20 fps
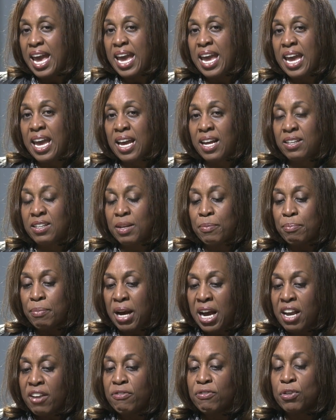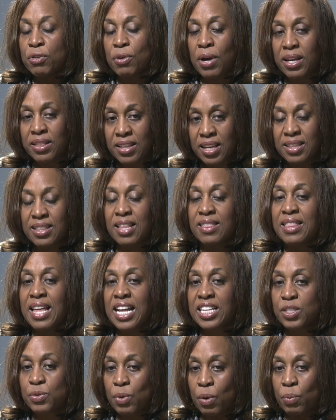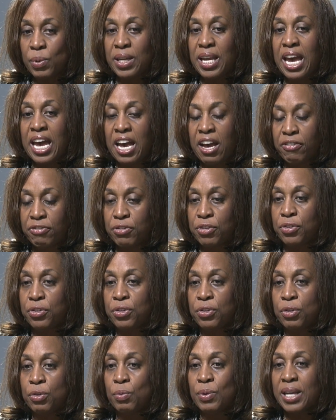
And in my view, I think that that's what we have to do.